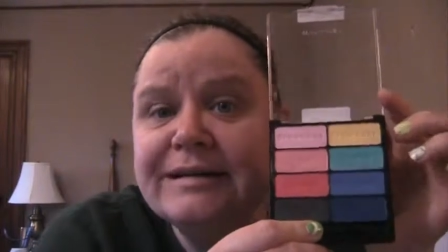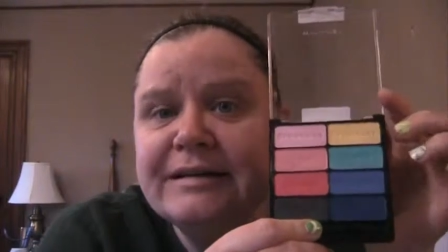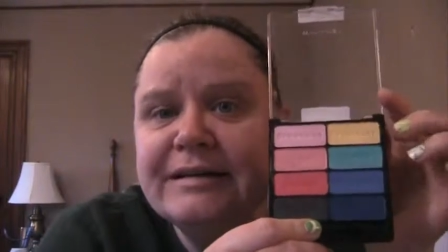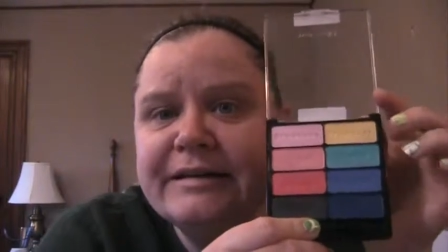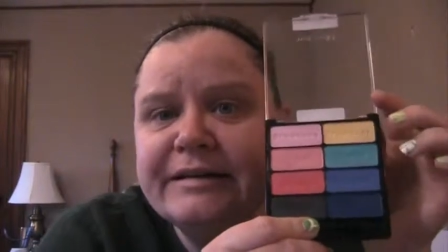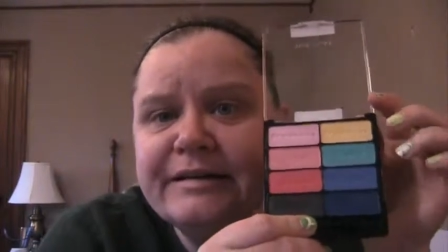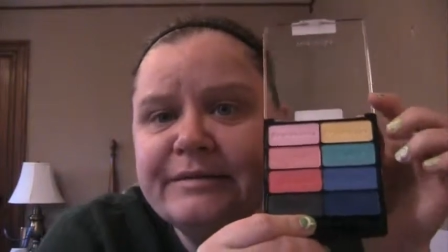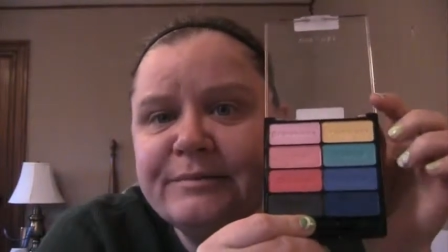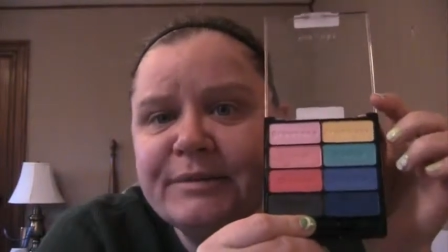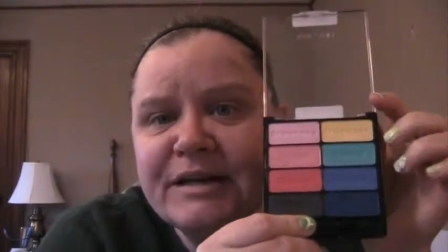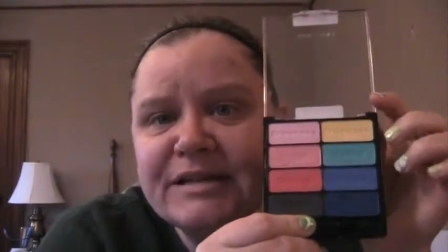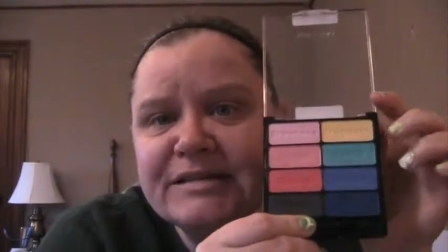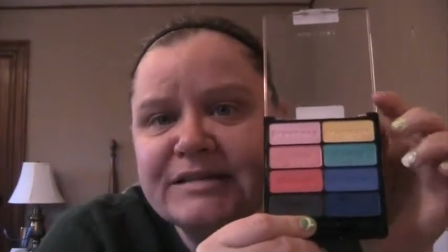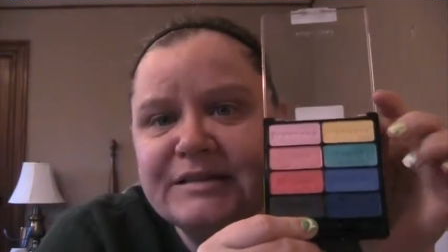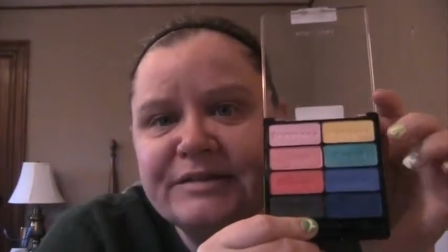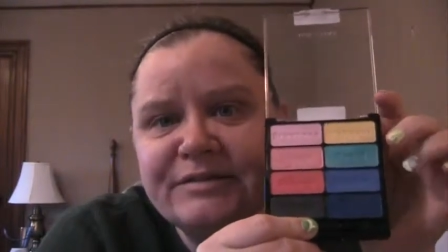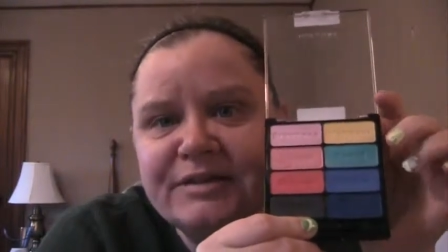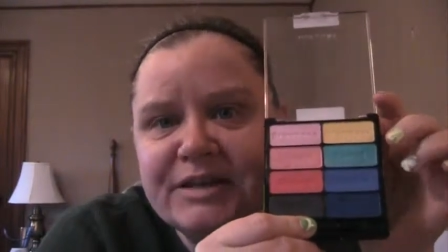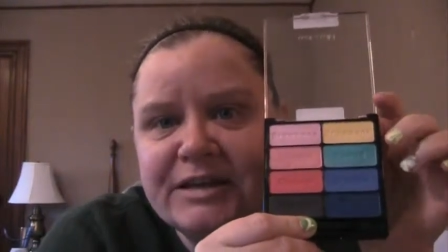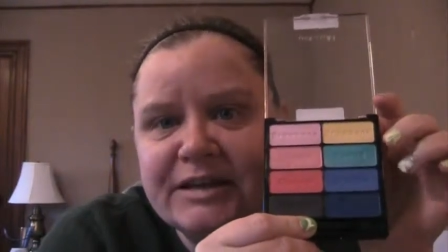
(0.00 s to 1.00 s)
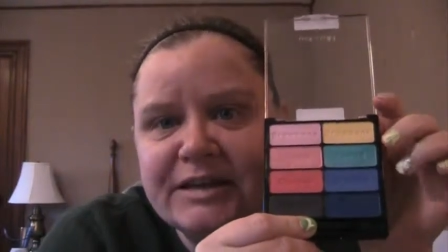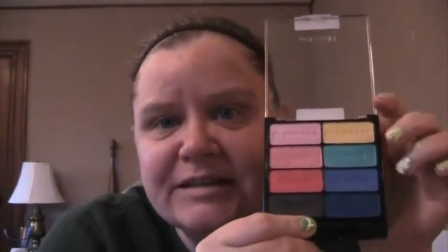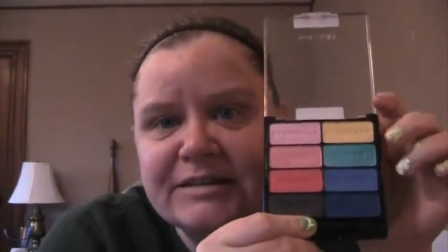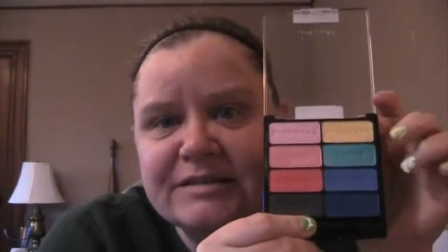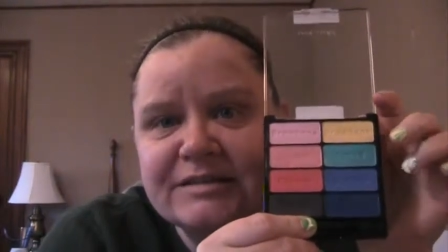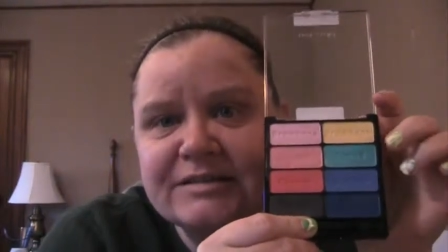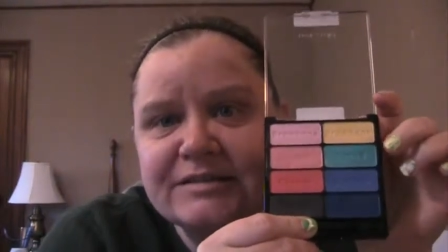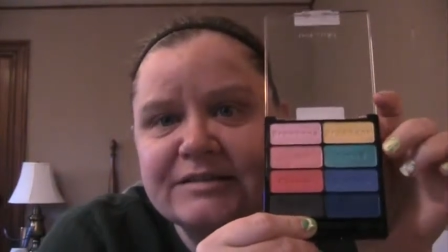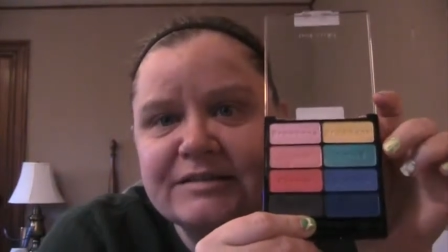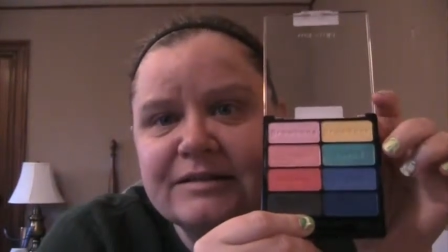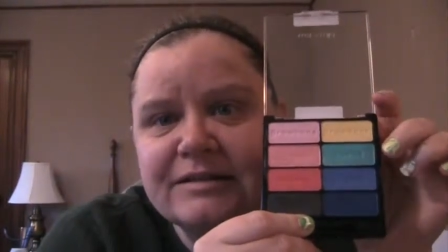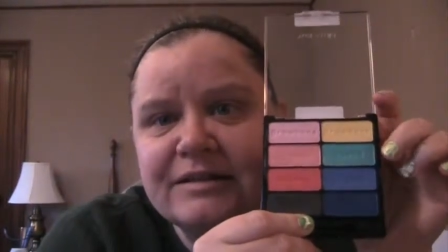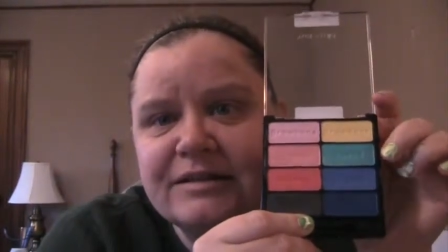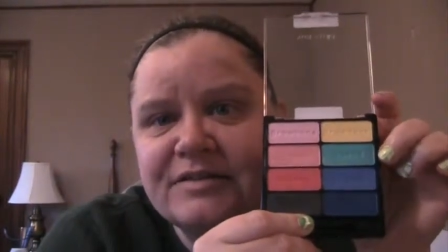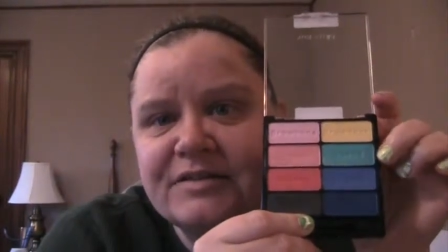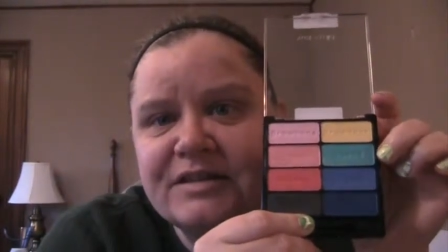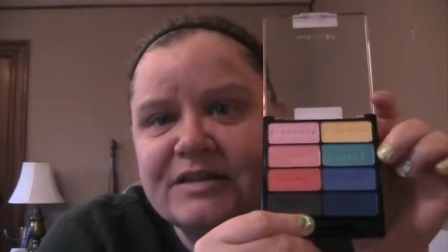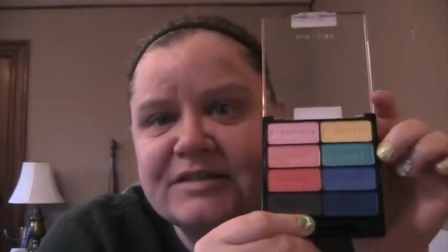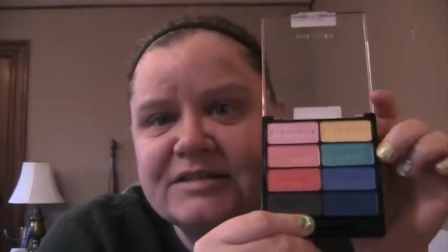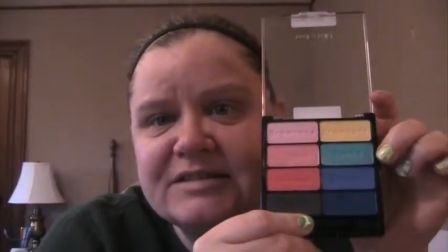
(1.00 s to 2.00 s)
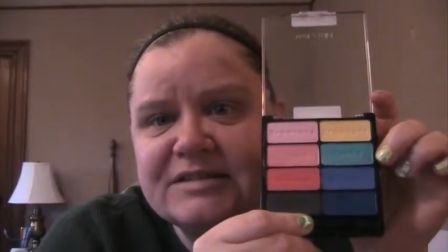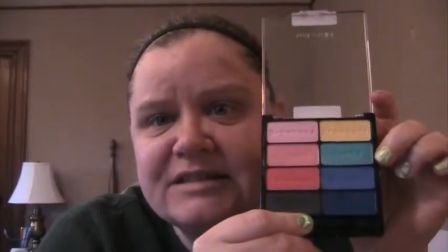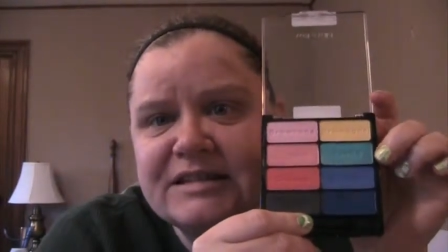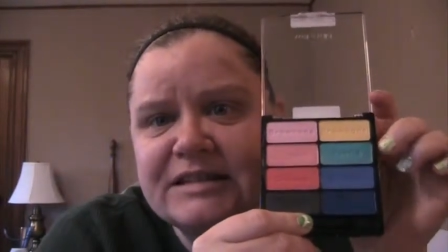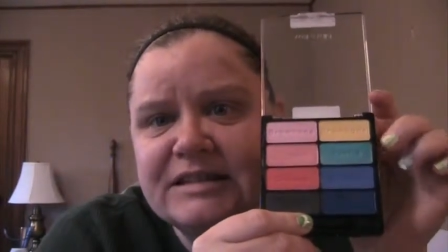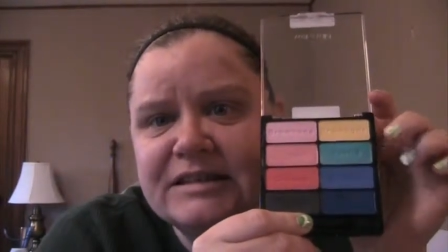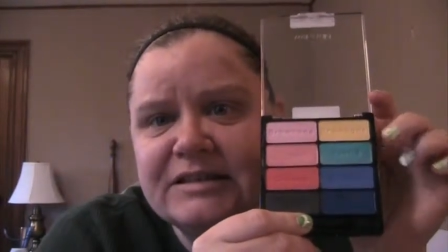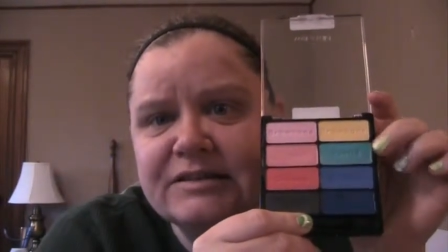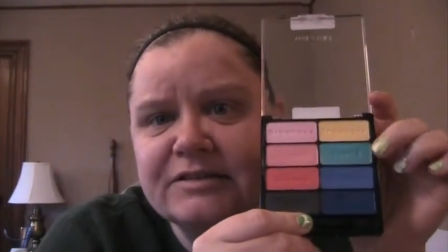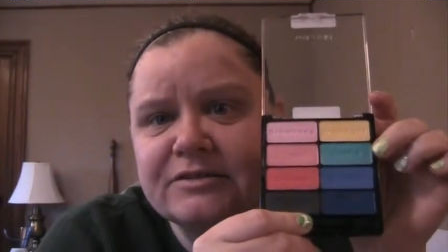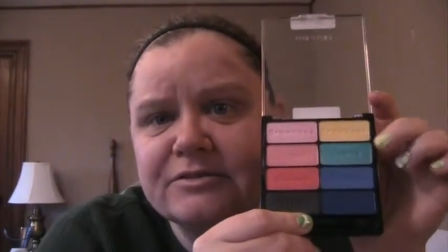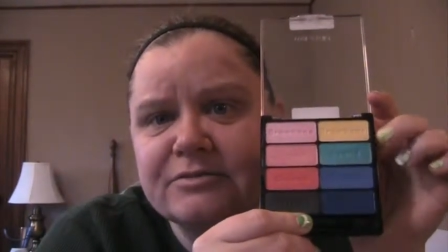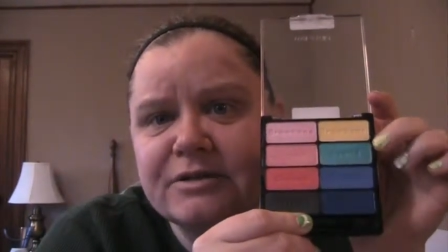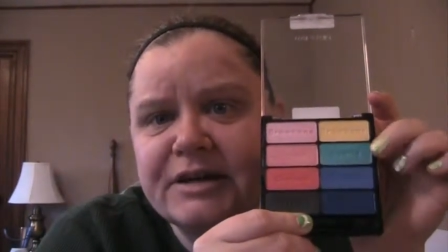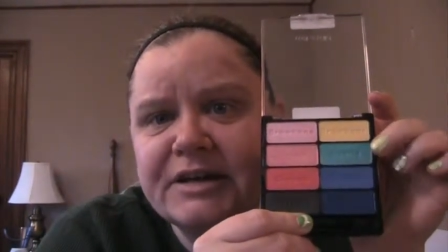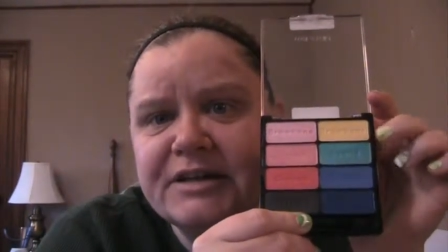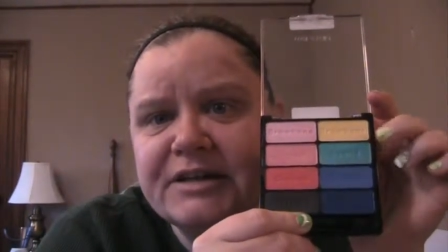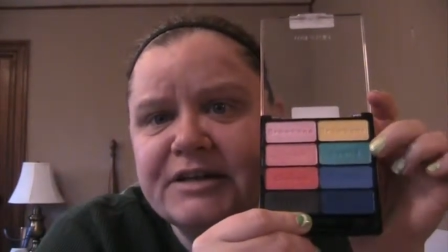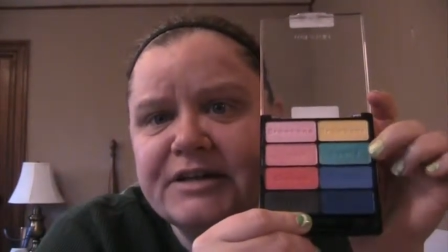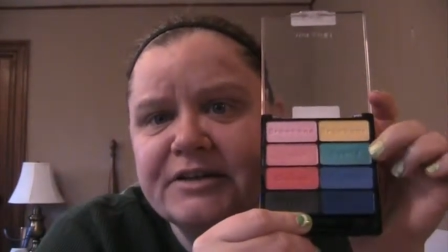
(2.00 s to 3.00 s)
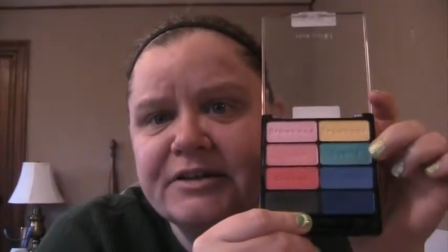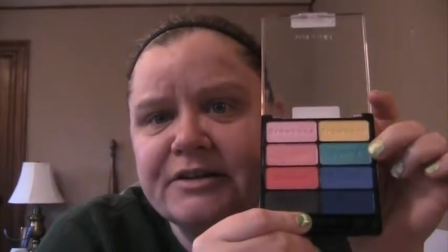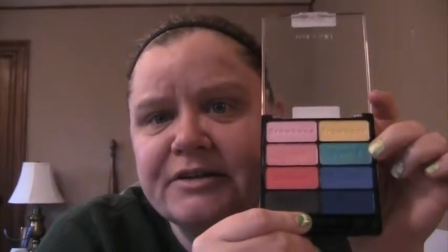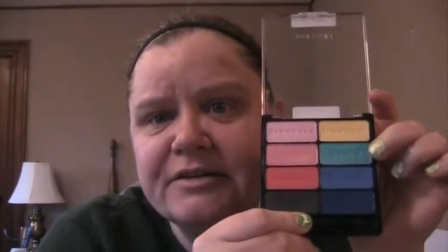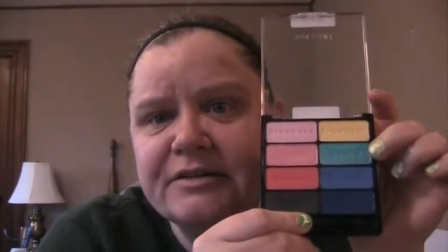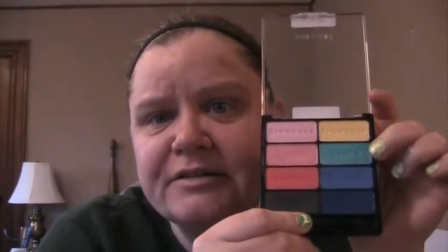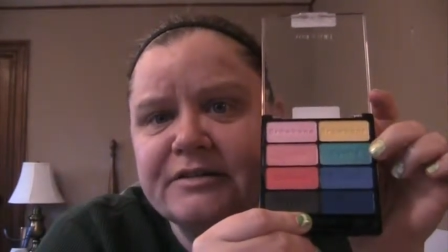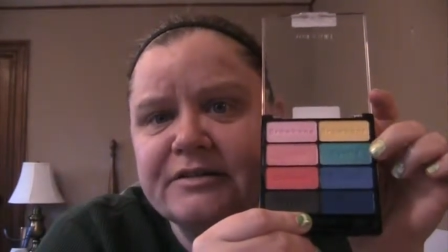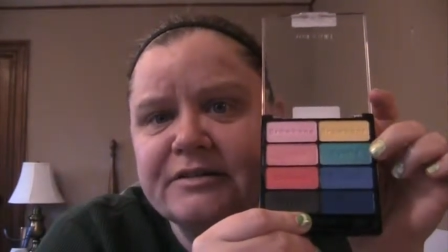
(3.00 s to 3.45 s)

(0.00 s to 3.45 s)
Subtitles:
in my CVS, this teal right here